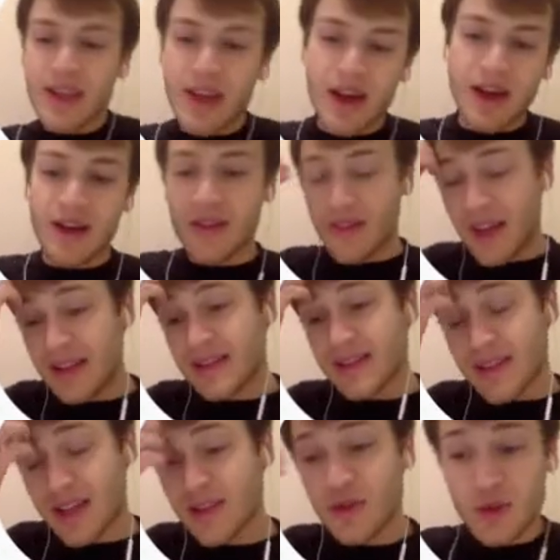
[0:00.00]
Yeah,
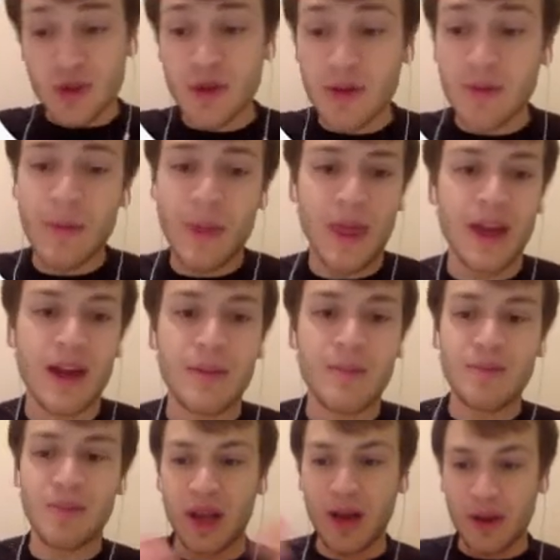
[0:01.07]
that's true,
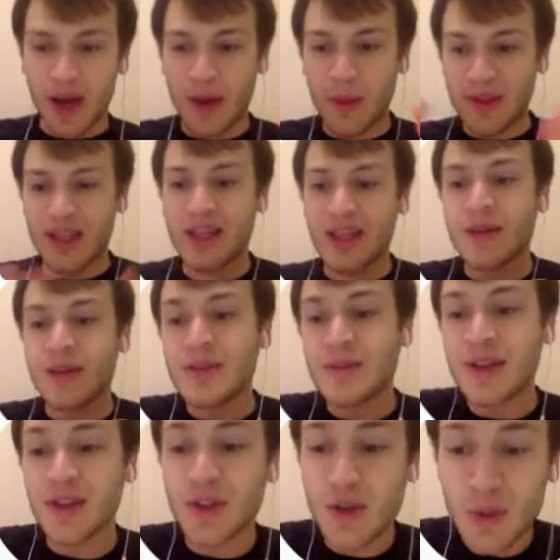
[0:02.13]
but I would like him to
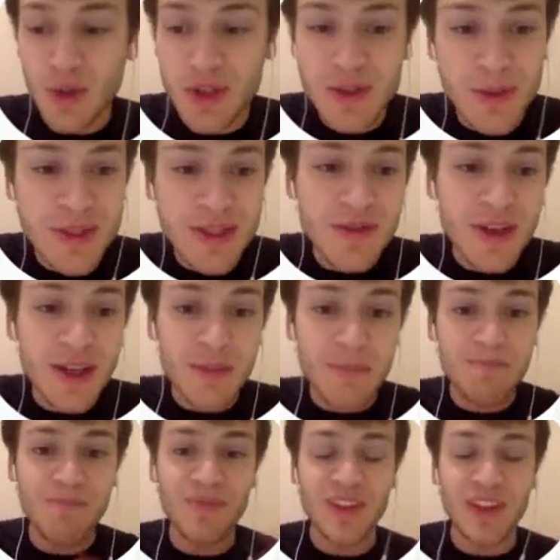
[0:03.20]
be a little more specific.
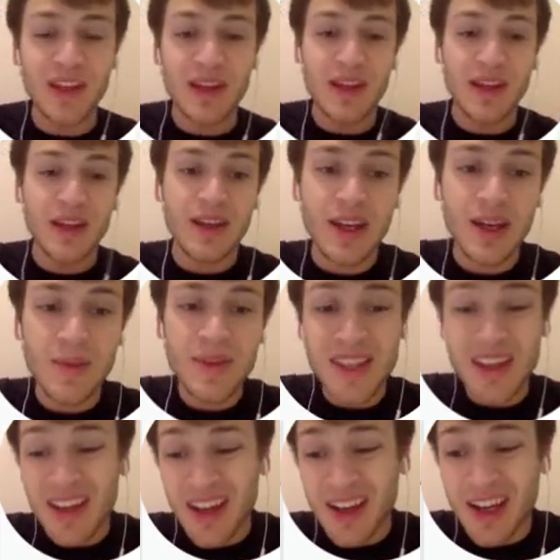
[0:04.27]
The
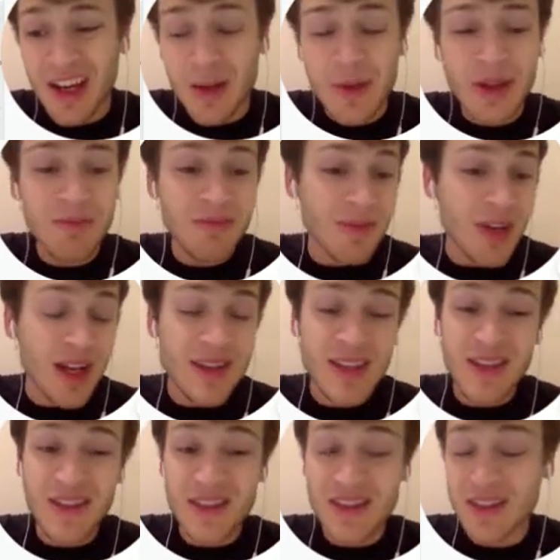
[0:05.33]
second kind of comment, I
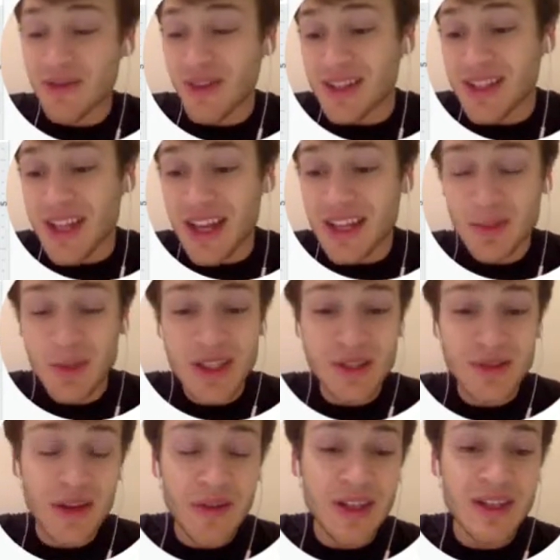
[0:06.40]
said, this is a fantastic piece
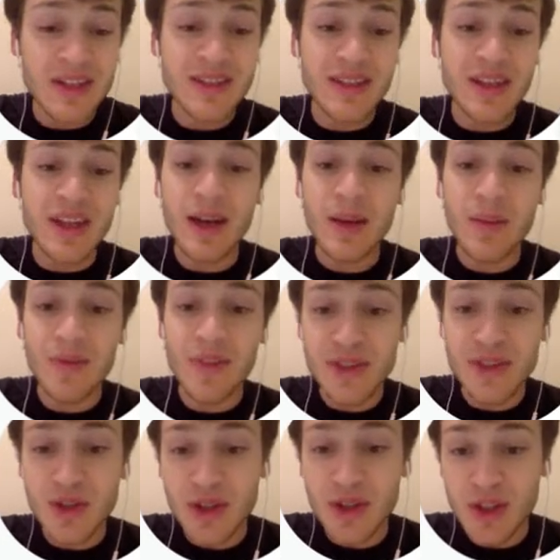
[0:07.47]
of evidence.
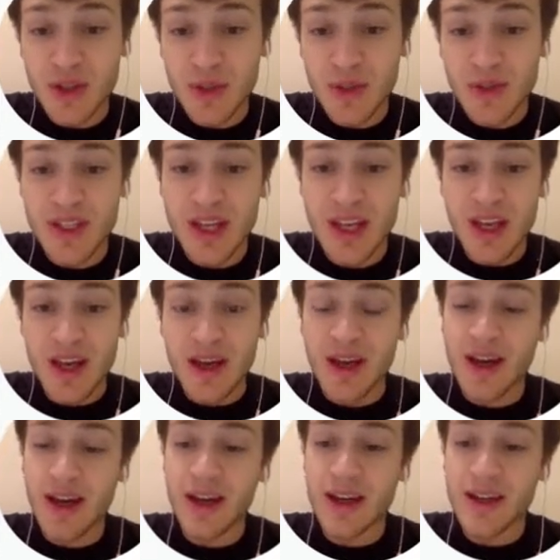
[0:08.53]
This student used
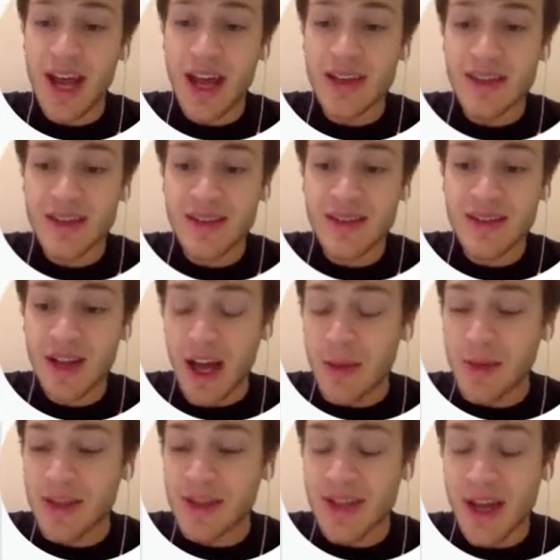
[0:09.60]
NASA's
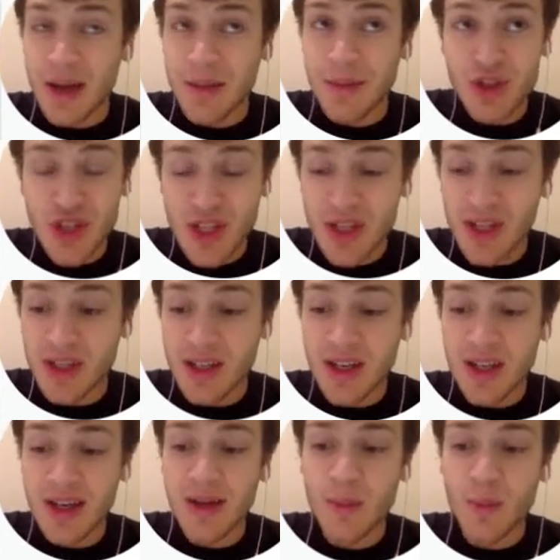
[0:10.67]
climate time machine,
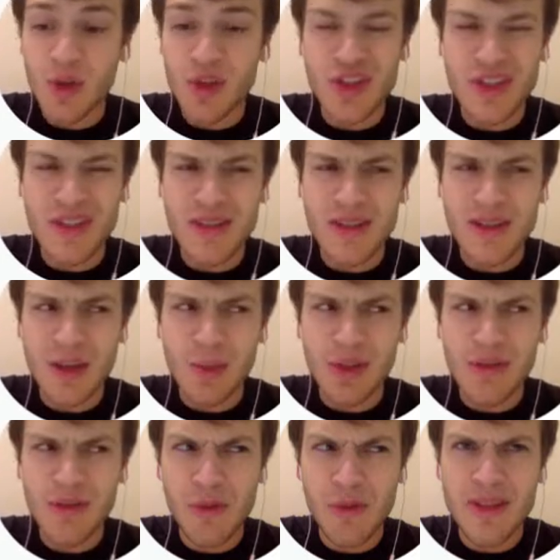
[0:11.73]
which is, I
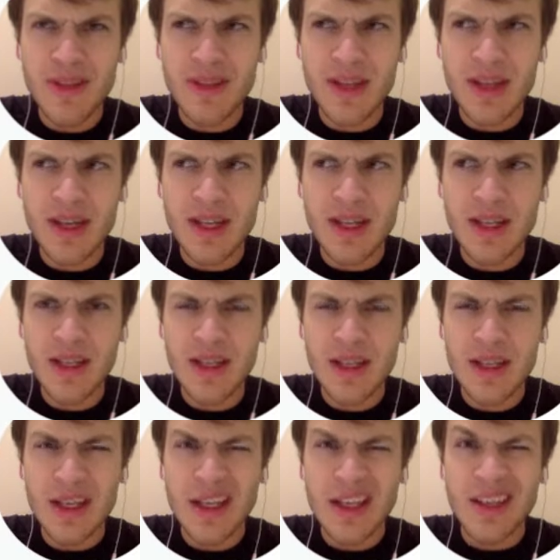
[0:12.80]
believe, what we studied
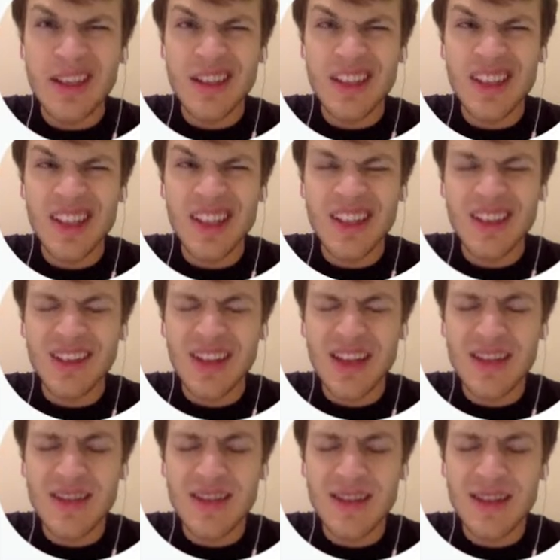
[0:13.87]
in
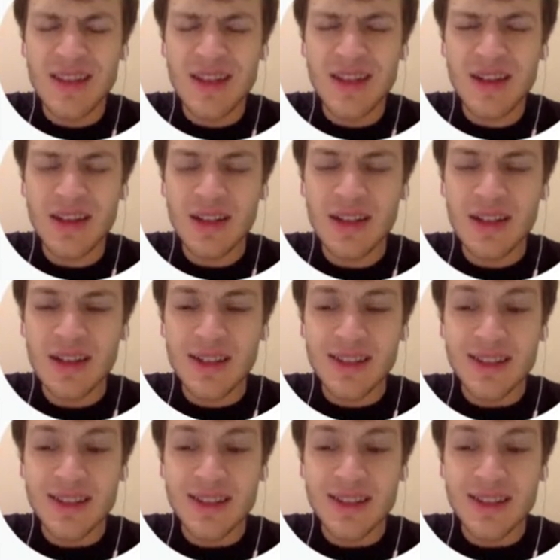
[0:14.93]
lesson